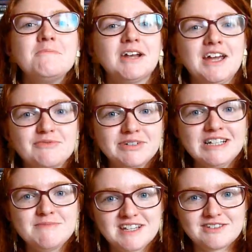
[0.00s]
but I have
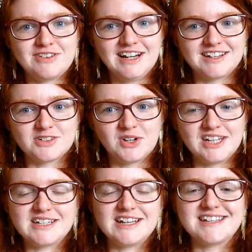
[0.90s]
really mixed feelings on
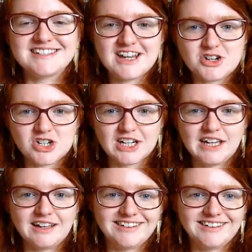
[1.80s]
it, and essentially,